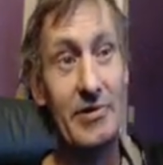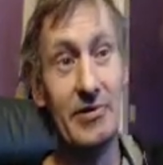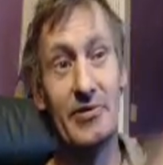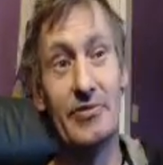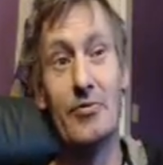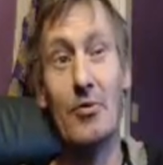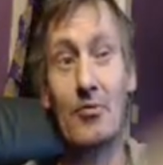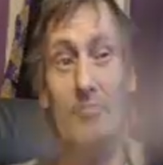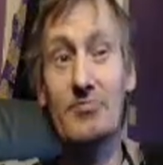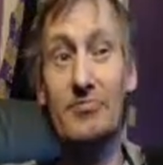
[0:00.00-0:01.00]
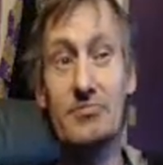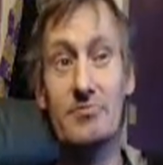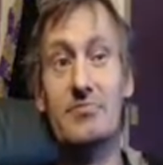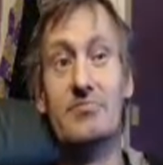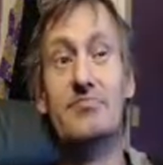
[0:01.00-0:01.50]
throw
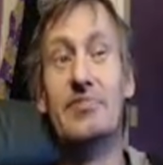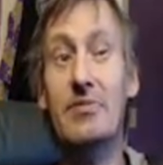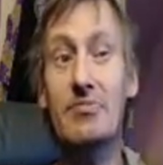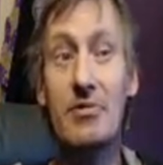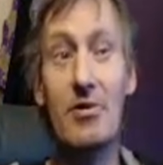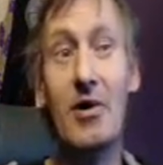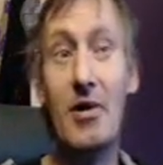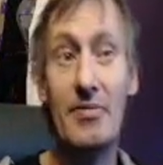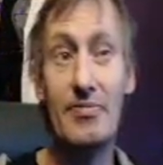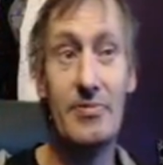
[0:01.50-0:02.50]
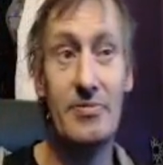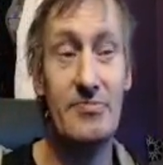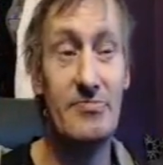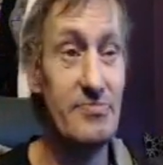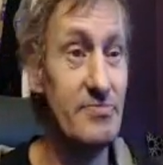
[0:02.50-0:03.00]
people off and
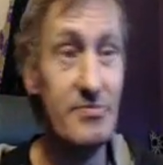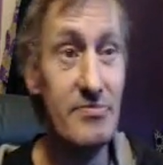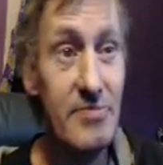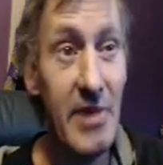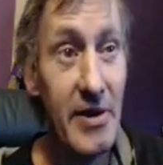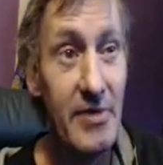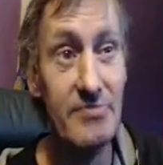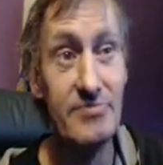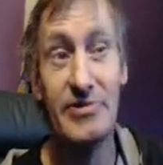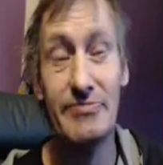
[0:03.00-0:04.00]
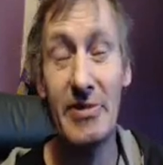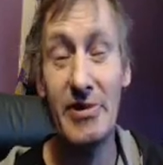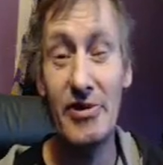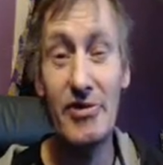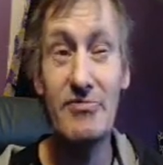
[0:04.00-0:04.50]
make them spin
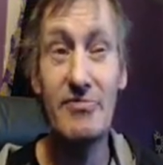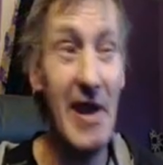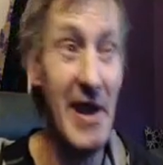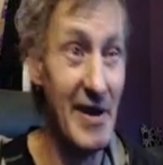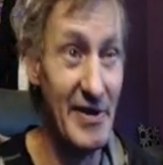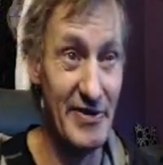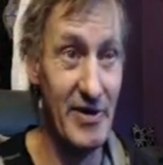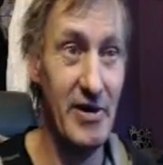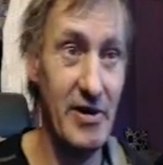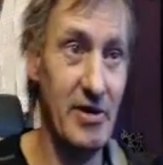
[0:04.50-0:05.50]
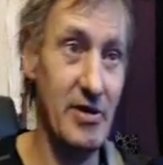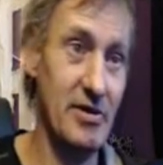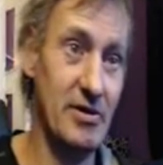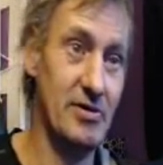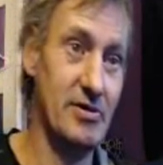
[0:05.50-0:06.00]
too fast,
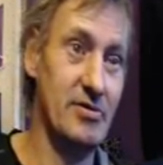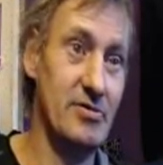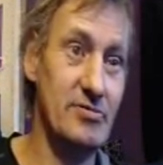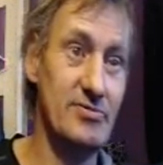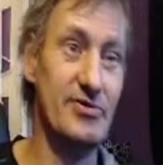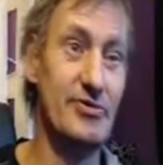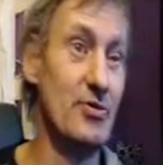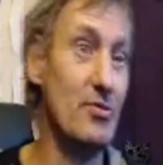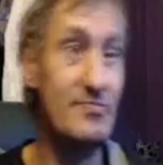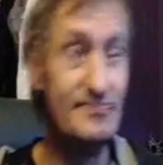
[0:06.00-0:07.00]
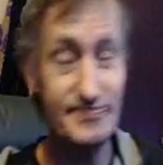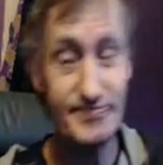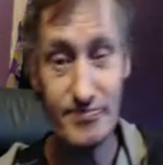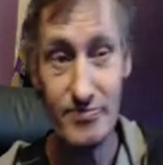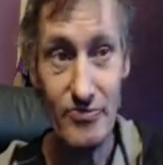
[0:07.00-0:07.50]
you know. So
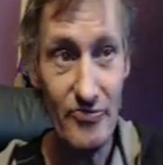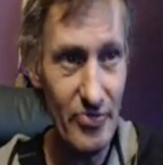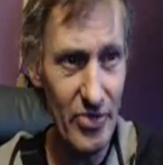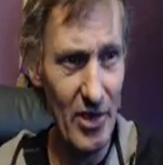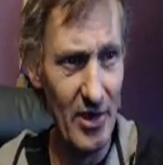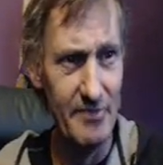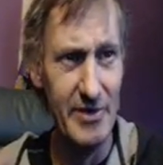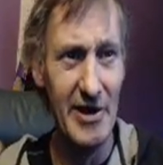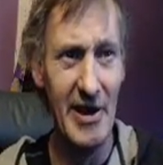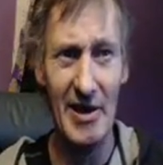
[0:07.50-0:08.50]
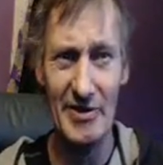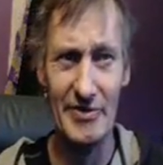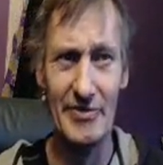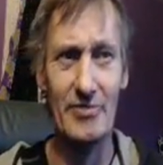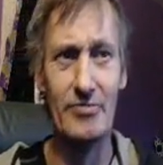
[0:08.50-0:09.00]
it'd be a nice
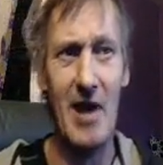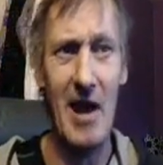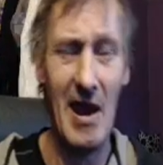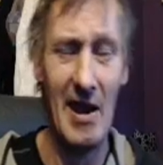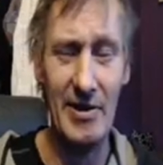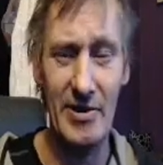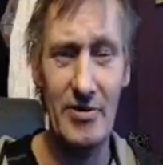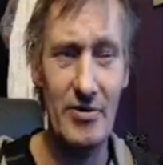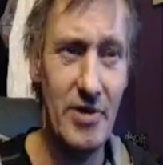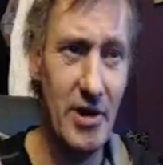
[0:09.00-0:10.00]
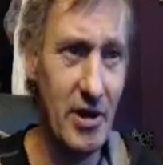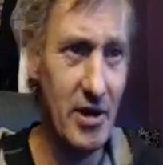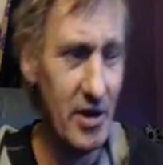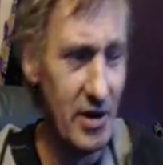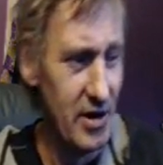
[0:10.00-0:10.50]
little ride, you know.
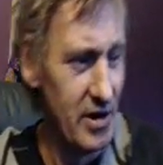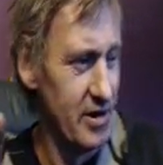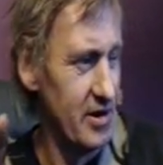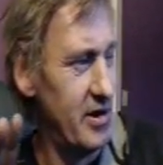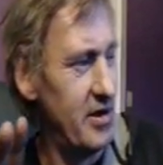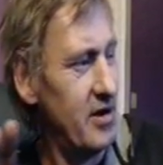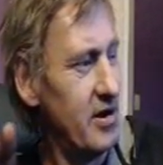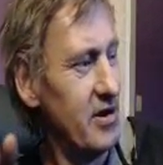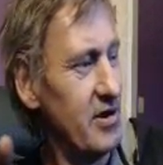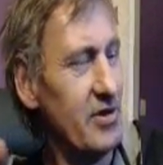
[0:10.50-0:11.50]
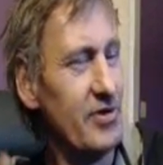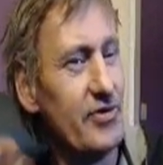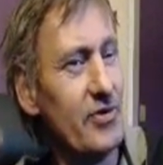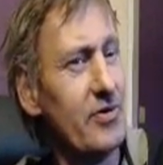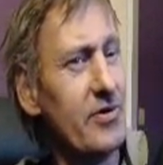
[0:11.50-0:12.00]
And
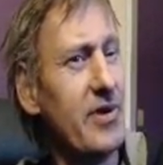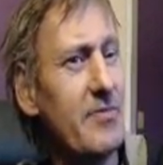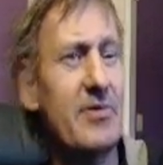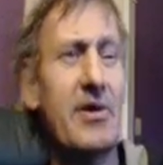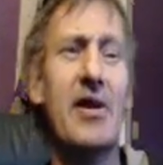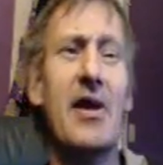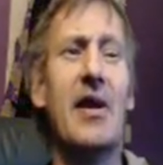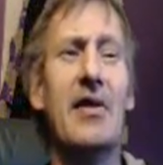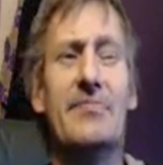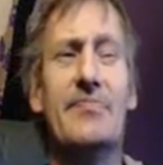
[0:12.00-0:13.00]
so even then I'd,